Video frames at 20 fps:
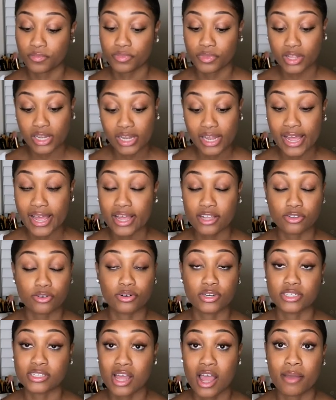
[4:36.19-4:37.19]
class or
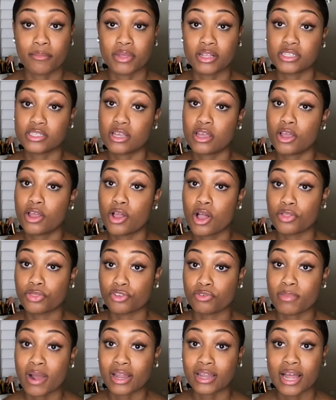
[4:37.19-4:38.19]
assignments through
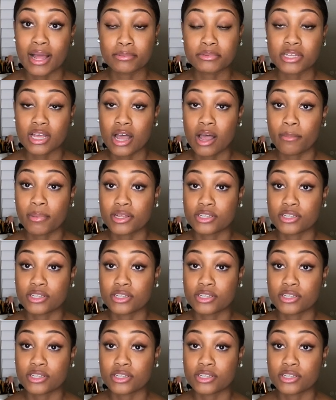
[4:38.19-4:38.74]
my laptop.